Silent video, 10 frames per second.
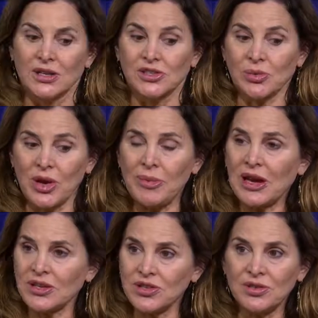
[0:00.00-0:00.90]
So way
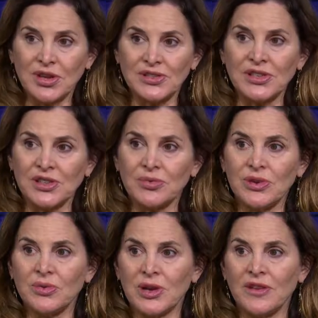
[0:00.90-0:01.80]
back in
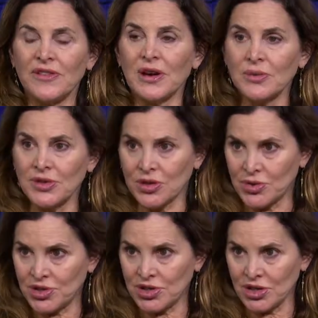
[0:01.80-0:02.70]
2003, what I found were the
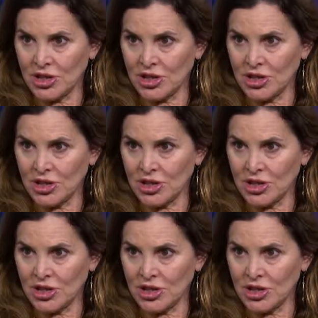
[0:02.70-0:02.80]
Christian